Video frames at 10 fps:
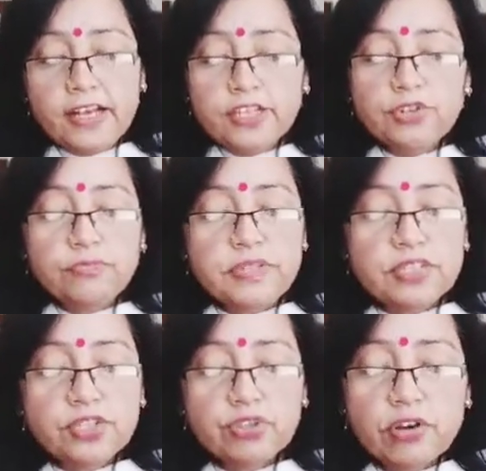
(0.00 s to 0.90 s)
So
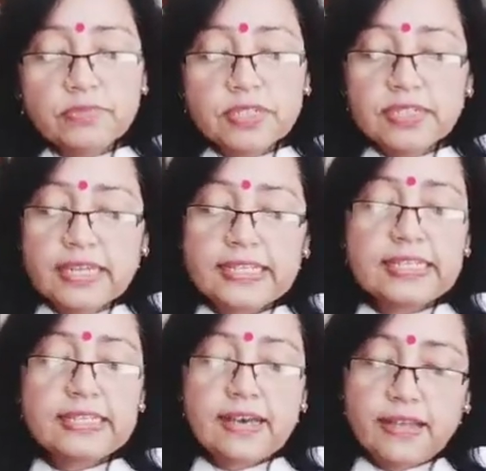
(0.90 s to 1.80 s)
Mrs. Thompson gets
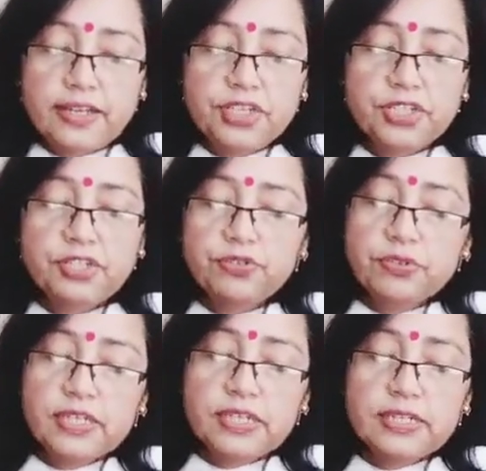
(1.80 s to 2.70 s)
a direction to
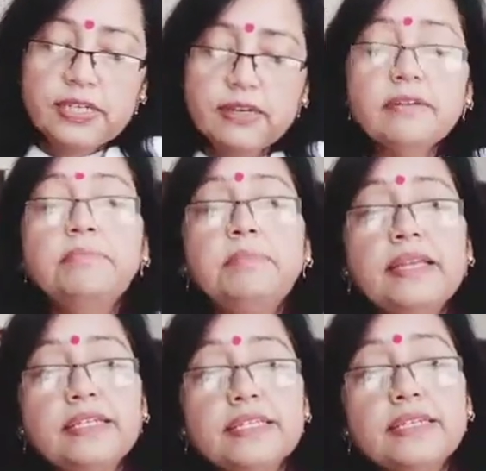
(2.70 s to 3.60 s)
lead a
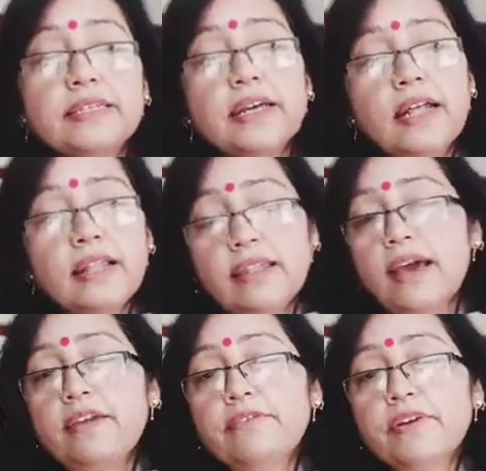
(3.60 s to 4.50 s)
pleasant
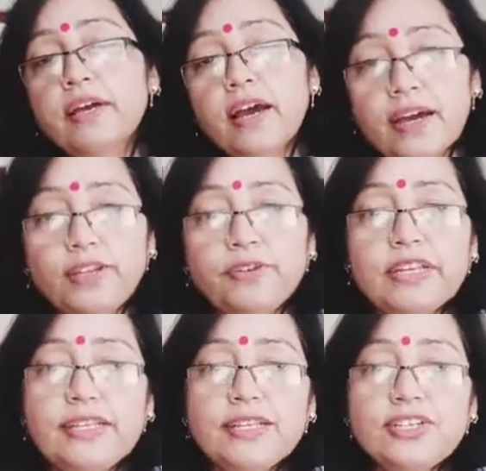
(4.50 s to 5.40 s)
life. Are you
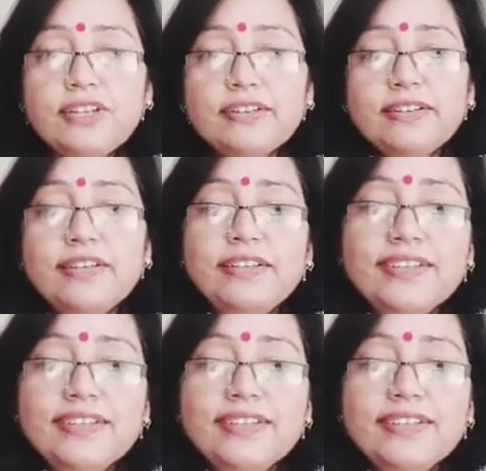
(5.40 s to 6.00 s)
getting, children?